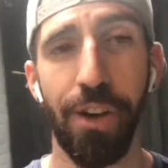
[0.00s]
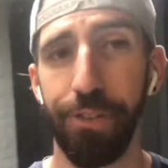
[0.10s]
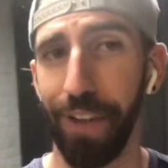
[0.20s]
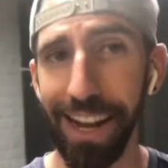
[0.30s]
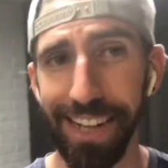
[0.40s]

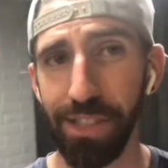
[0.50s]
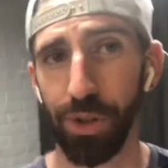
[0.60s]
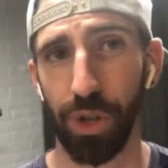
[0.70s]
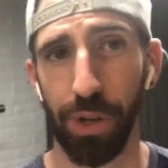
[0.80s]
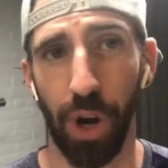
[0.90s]
Phytates
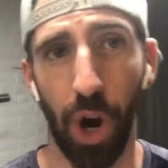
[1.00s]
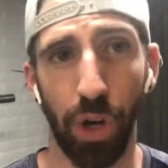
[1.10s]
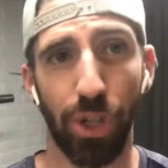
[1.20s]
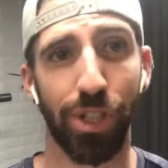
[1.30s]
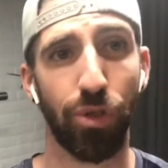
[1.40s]
are,
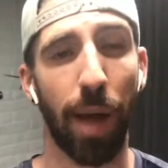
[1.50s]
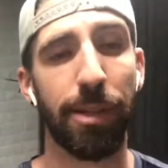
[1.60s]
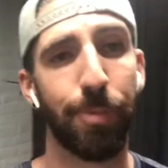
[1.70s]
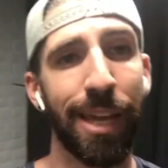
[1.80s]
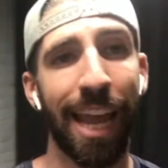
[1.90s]
are described
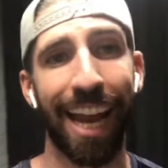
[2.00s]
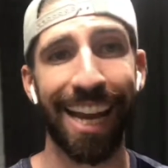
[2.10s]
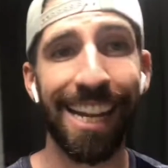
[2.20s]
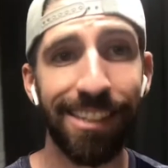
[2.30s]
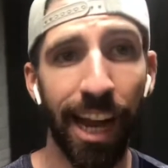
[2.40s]
as being
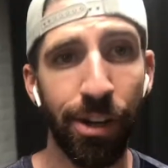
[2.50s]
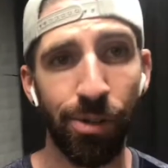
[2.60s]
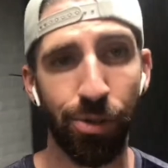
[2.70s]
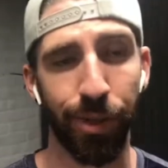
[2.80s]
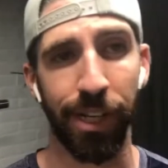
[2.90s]

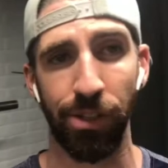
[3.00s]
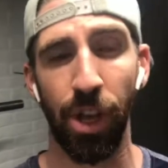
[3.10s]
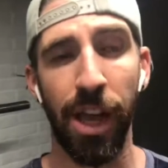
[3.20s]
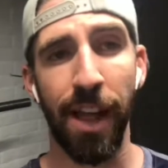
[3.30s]
anti-nutrients.